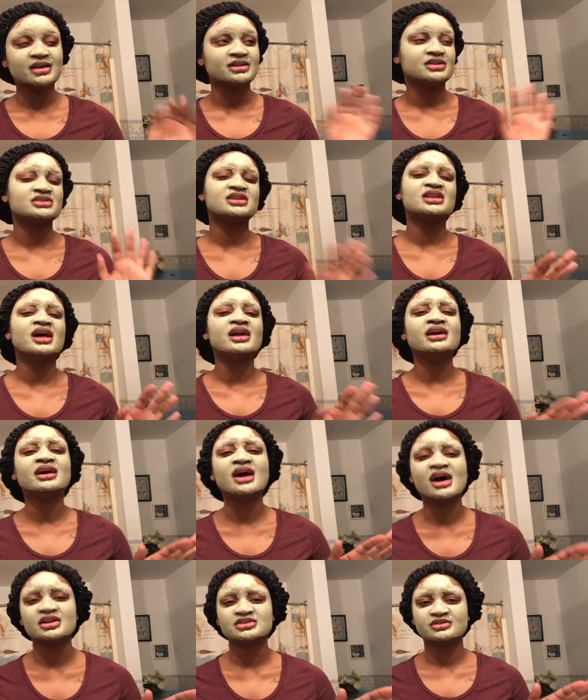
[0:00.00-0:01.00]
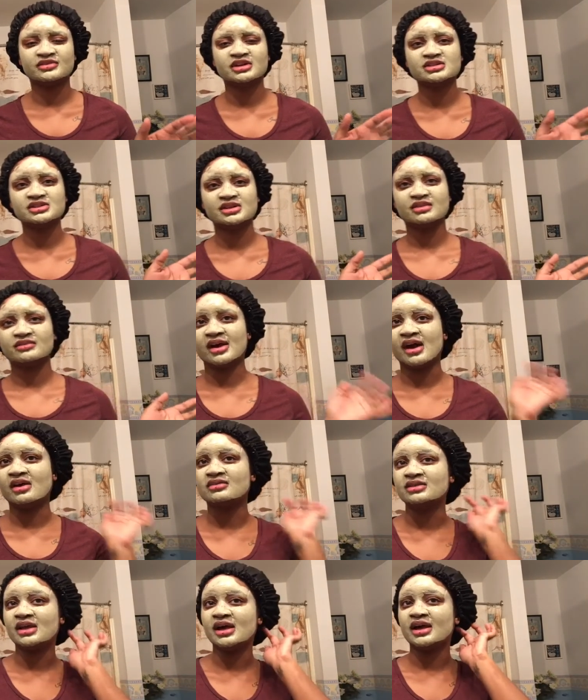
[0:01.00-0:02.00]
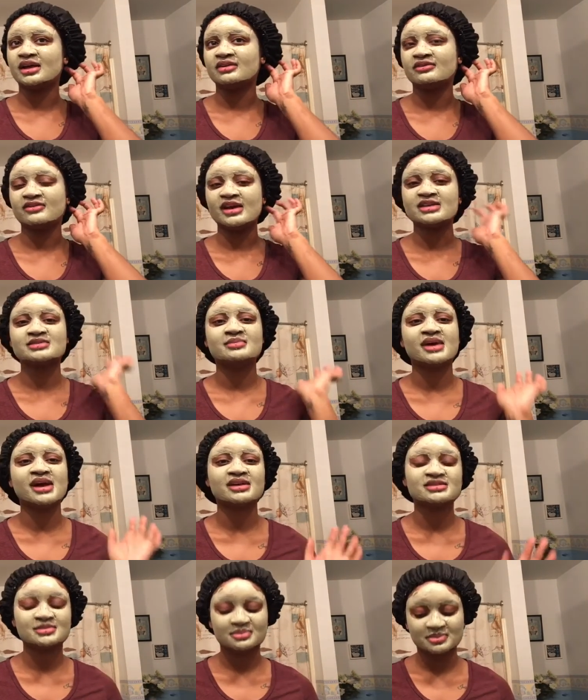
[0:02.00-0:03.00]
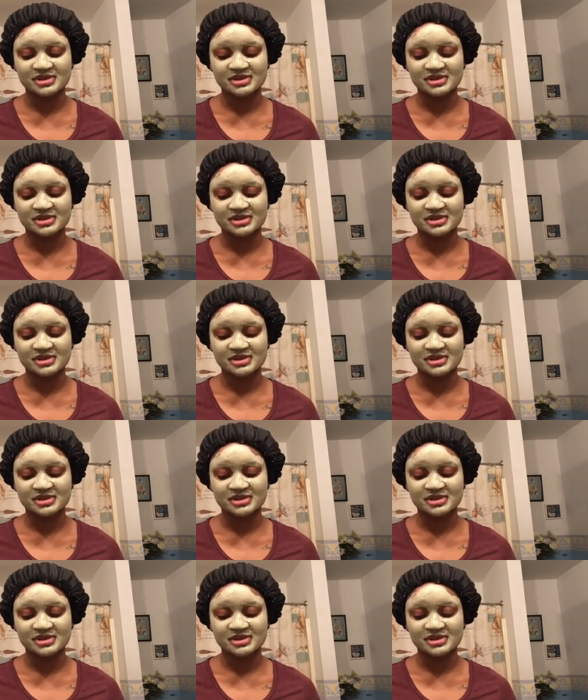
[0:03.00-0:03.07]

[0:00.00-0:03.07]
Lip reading: There's a lot of controversy around like face masks.